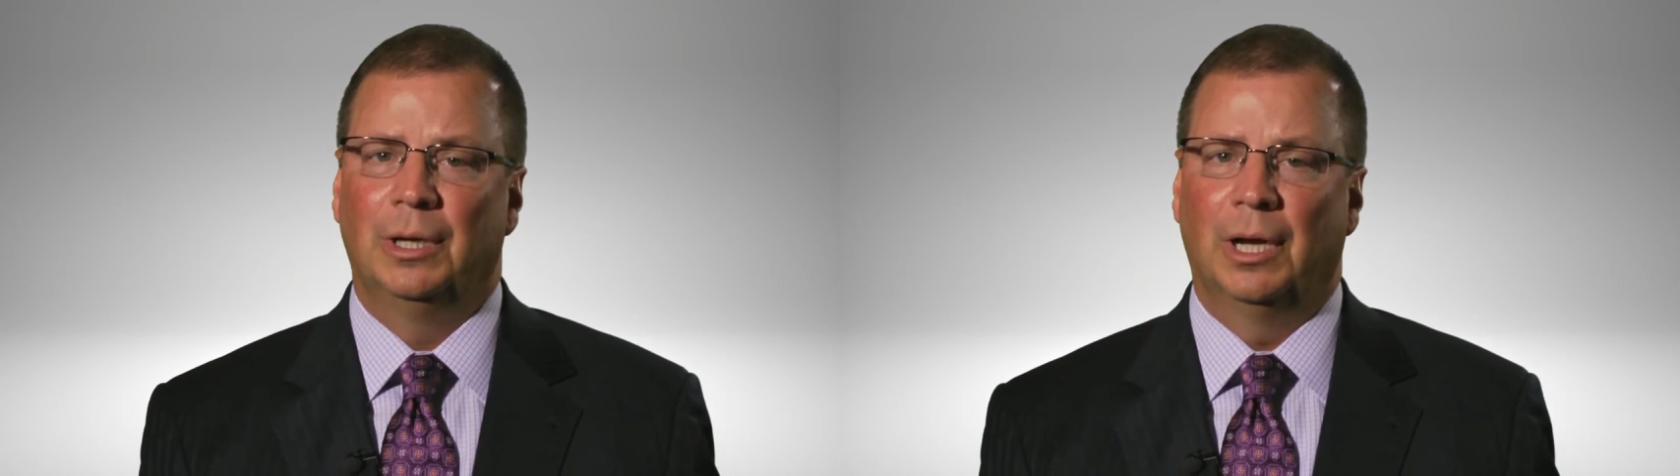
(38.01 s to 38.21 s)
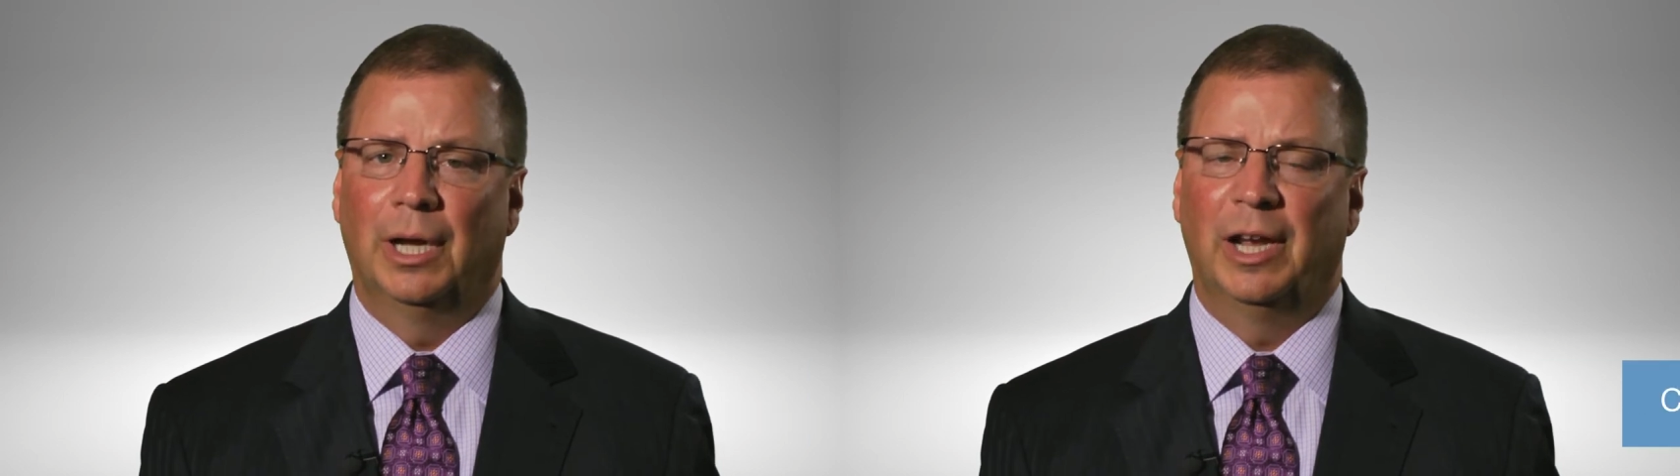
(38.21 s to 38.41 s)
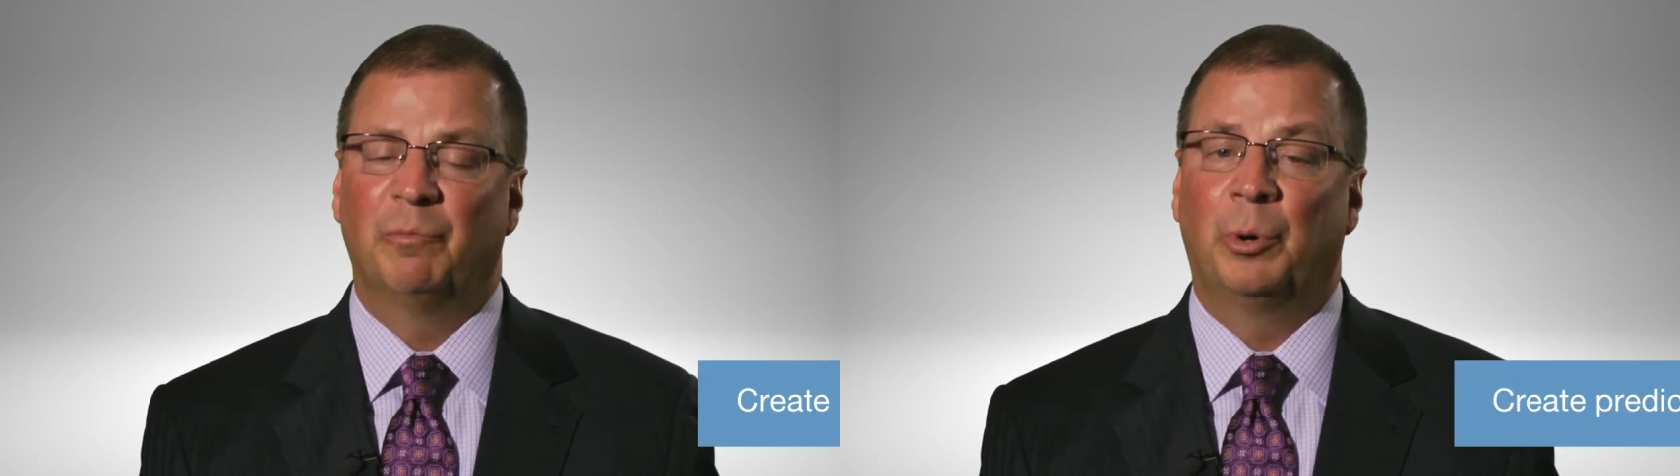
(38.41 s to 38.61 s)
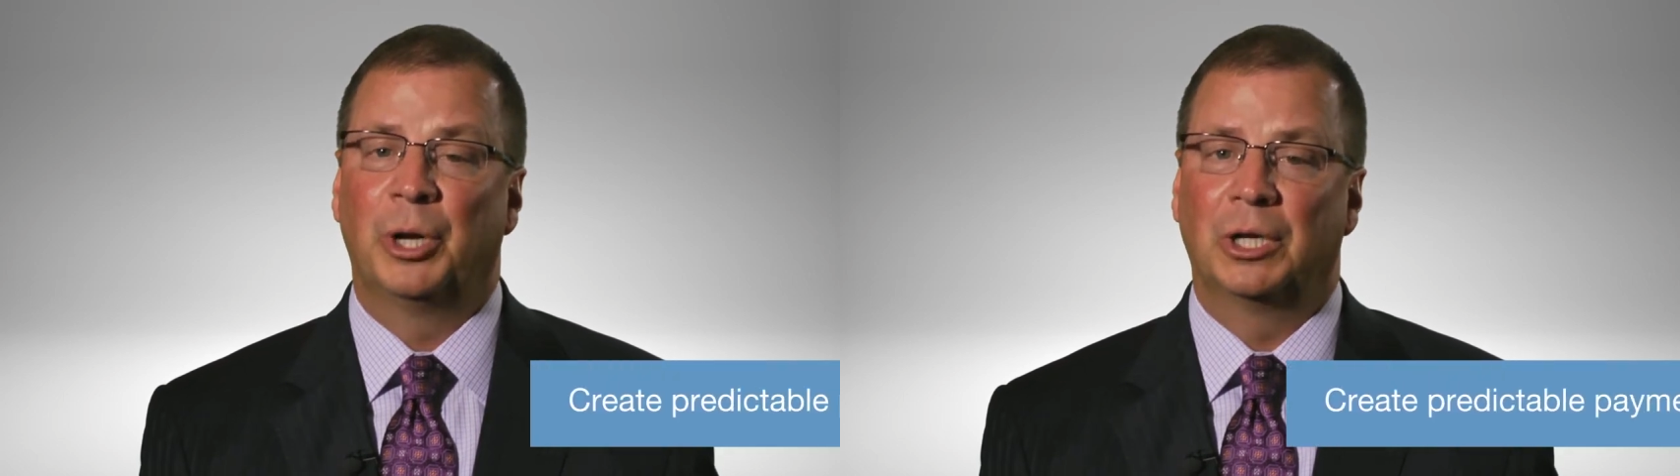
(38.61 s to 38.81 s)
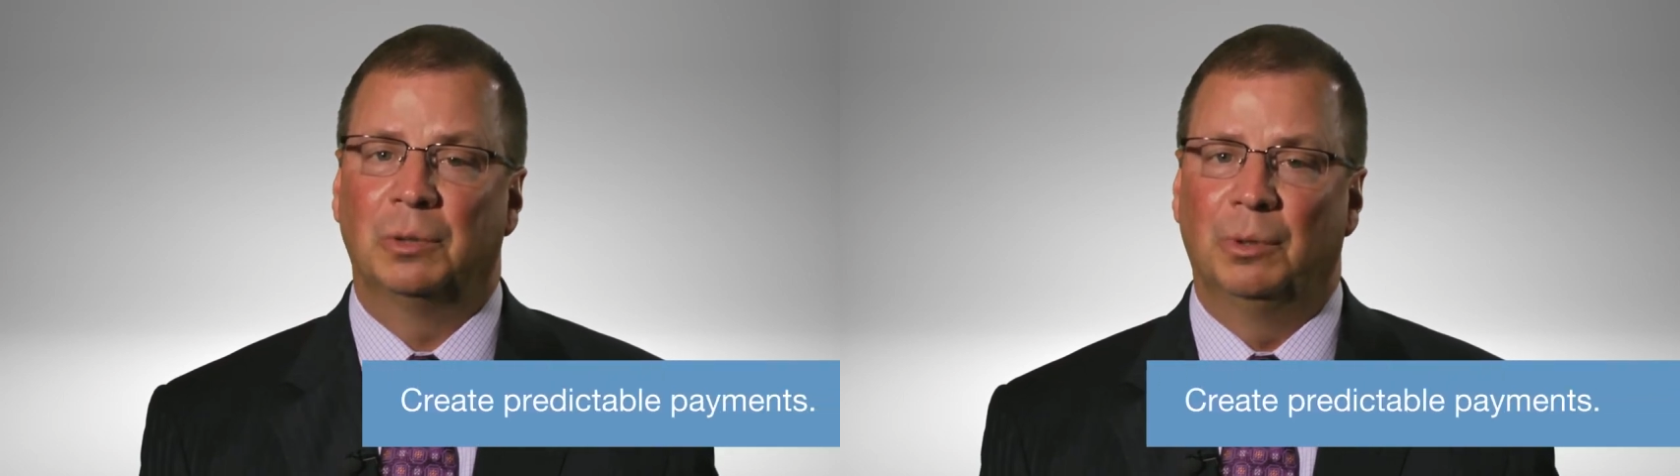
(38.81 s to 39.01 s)
have
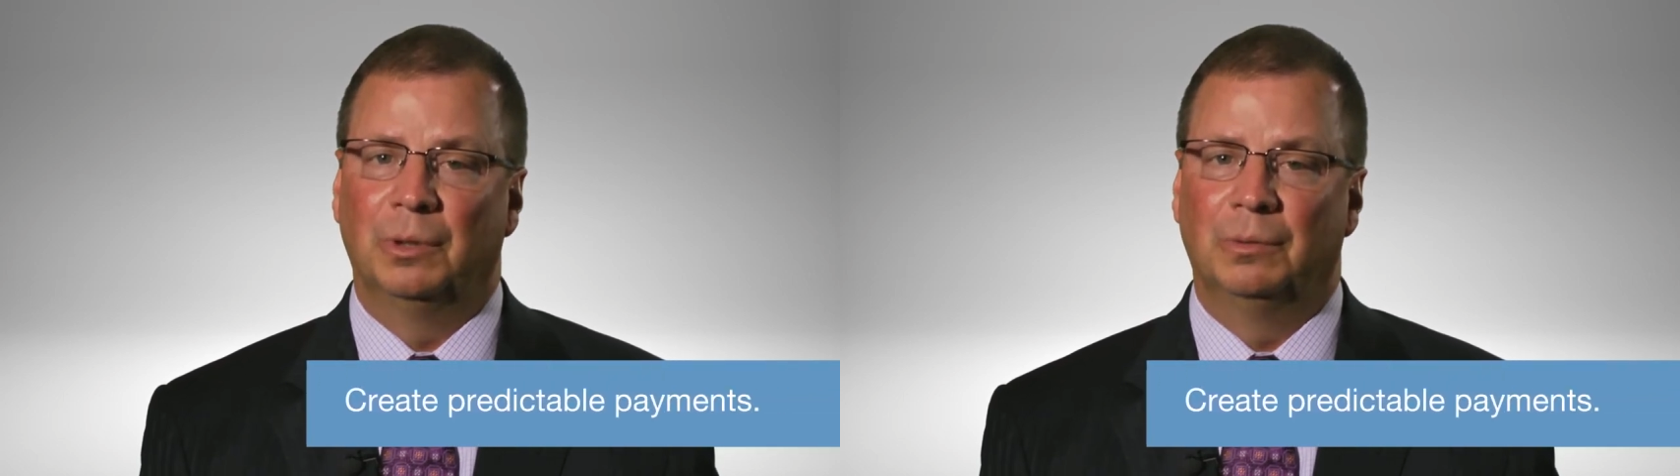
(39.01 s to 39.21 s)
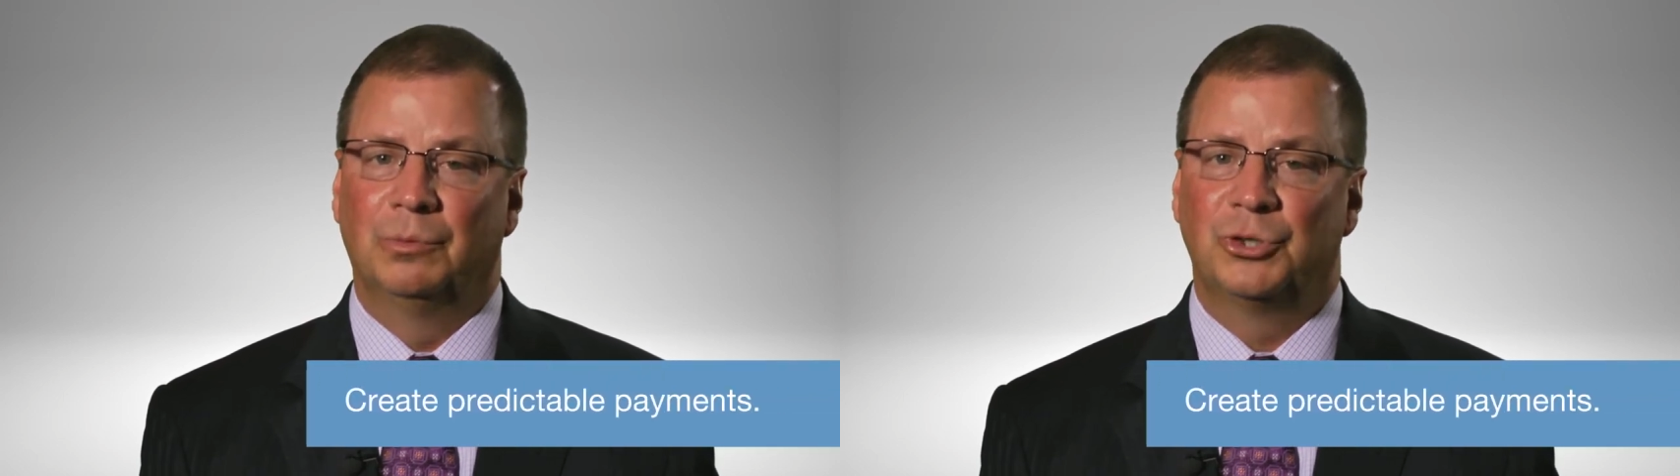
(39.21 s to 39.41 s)
predictable,